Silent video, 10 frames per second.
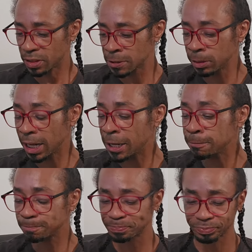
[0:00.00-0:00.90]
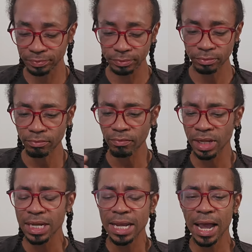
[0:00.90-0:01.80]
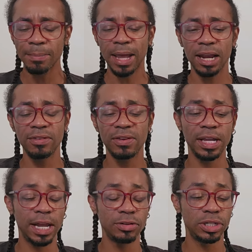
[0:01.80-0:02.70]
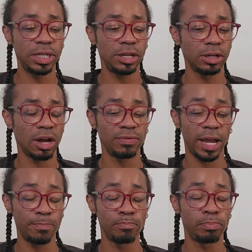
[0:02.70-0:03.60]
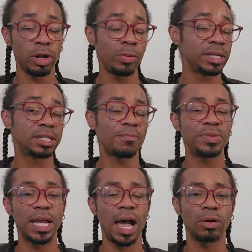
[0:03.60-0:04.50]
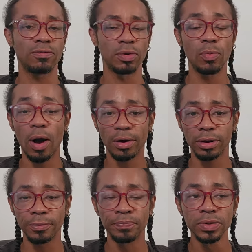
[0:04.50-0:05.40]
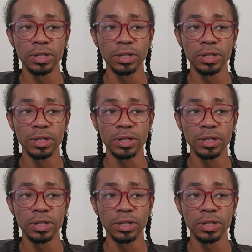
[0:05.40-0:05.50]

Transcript: Okay, I'm kind of getting an energy here of like blowing something out of the water